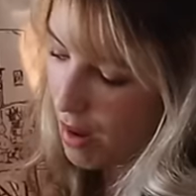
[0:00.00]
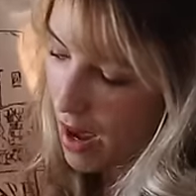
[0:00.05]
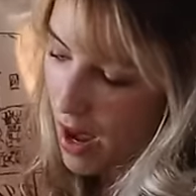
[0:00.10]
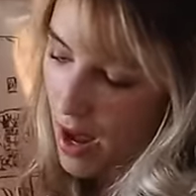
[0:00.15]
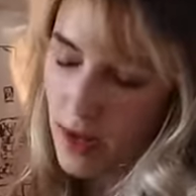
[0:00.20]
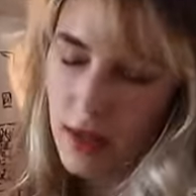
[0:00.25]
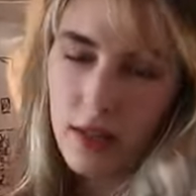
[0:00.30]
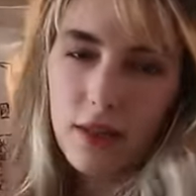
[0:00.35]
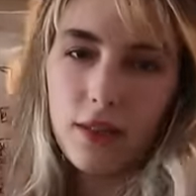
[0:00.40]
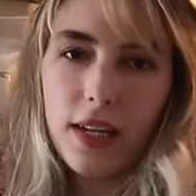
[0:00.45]

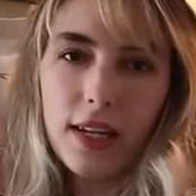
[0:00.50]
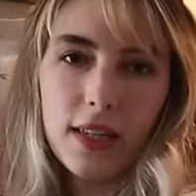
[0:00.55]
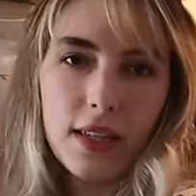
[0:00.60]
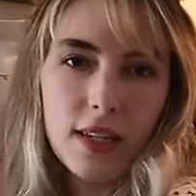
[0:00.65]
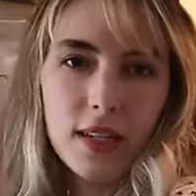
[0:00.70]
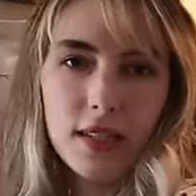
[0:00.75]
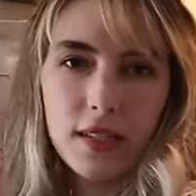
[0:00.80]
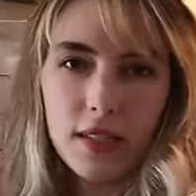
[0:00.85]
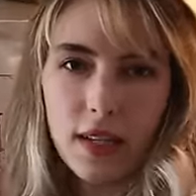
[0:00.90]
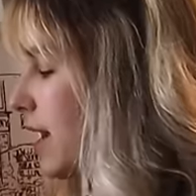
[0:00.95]
bag like
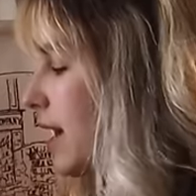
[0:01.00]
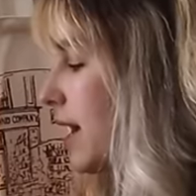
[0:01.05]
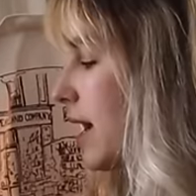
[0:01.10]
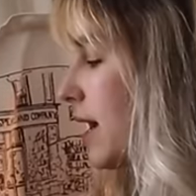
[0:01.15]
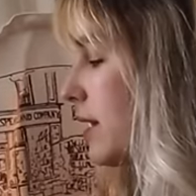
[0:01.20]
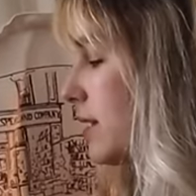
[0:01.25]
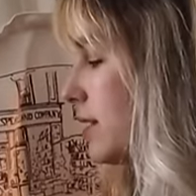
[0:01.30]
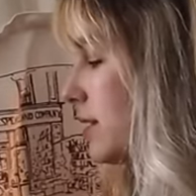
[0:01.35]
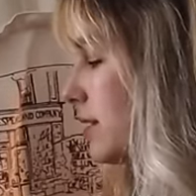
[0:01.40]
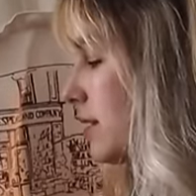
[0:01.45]
this
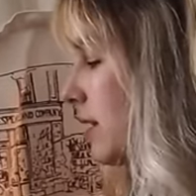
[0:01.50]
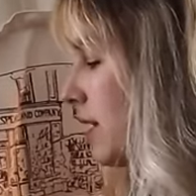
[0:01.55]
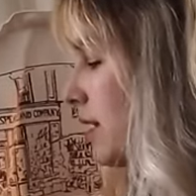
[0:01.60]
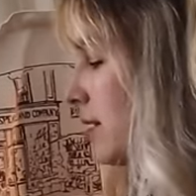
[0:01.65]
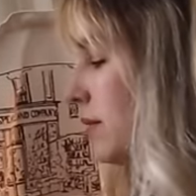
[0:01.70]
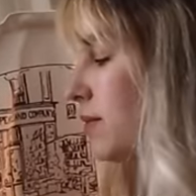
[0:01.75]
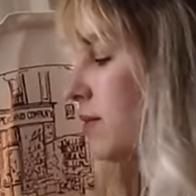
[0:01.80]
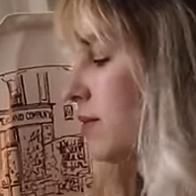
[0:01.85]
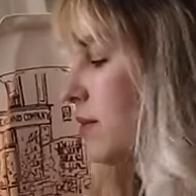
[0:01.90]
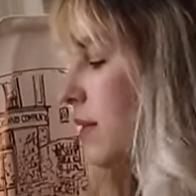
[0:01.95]
and
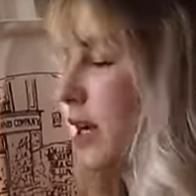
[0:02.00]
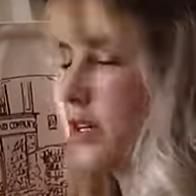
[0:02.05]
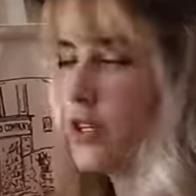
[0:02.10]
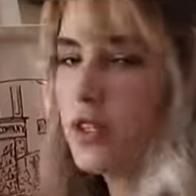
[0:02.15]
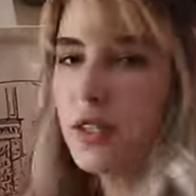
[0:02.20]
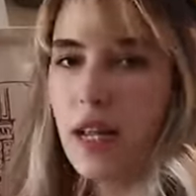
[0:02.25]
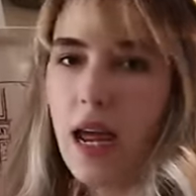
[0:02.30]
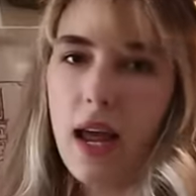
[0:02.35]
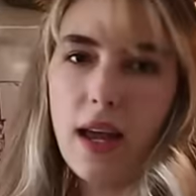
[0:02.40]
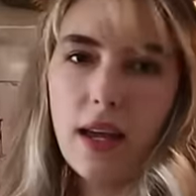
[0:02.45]
I
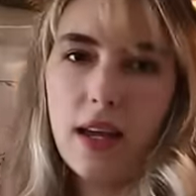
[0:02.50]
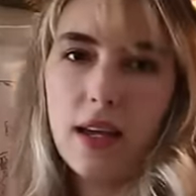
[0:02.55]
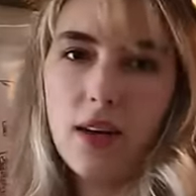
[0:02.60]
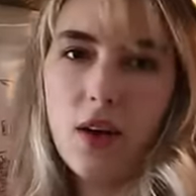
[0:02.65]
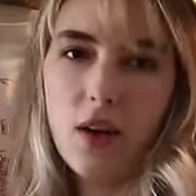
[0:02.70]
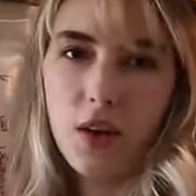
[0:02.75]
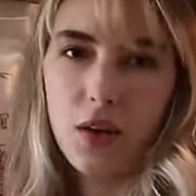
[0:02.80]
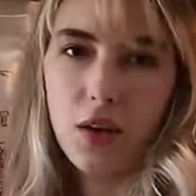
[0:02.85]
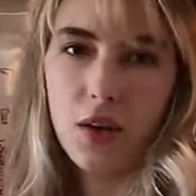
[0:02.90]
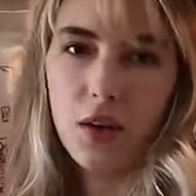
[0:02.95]
just hang it
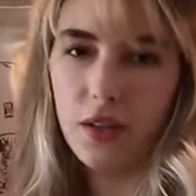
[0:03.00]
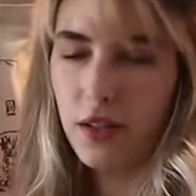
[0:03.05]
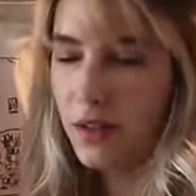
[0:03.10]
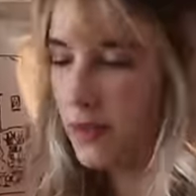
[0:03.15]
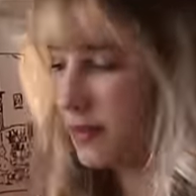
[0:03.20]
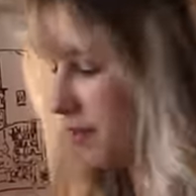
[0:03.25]
on a hook.